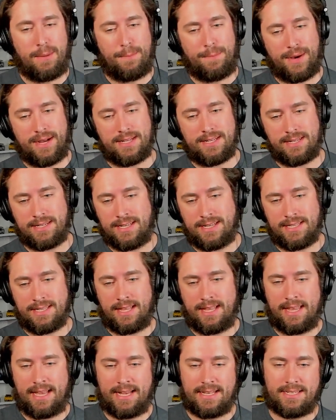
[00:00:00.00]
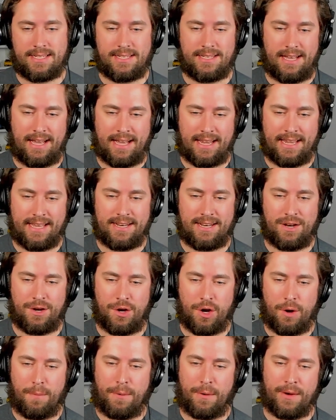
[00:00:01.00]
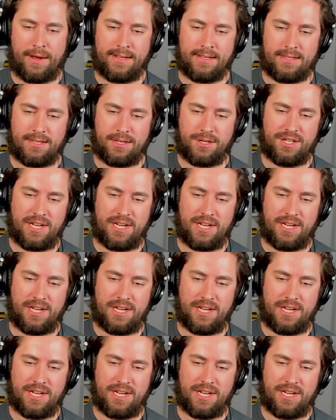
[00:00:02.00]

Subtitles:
but nonetheless, I get no points.